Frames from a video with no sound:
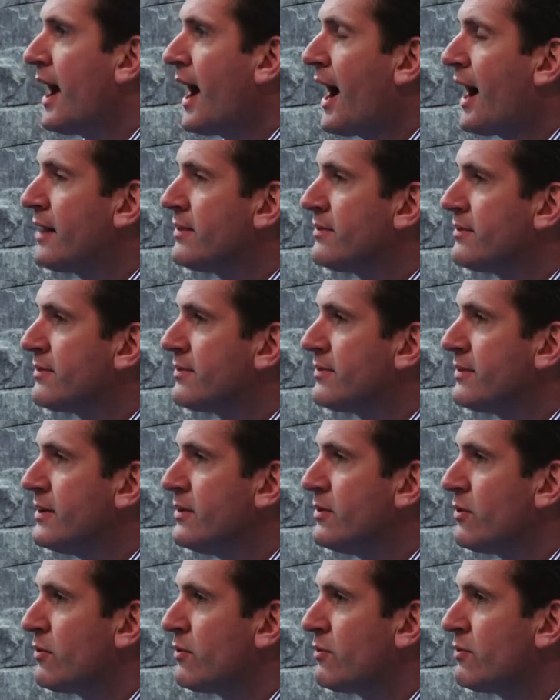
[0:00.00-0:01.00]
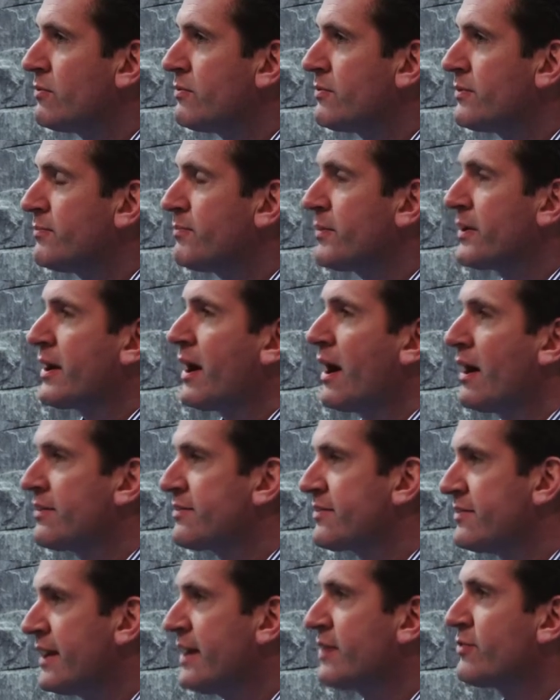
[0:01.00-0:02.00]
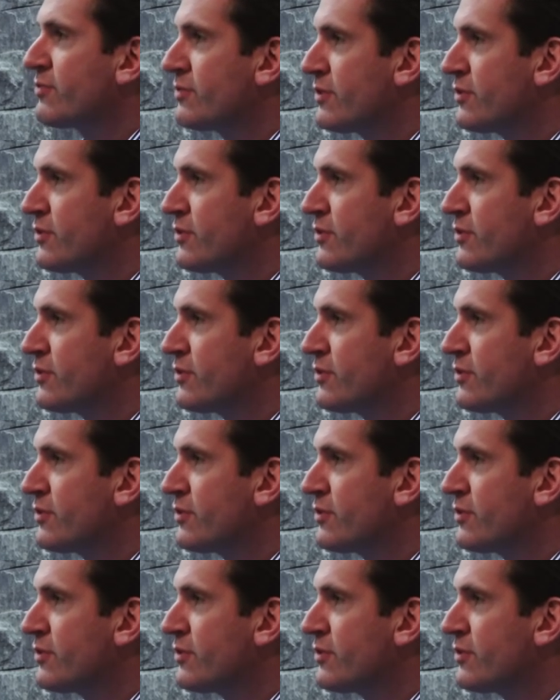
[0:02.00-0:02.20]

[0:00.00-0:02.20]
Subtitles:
And, you know, because the nature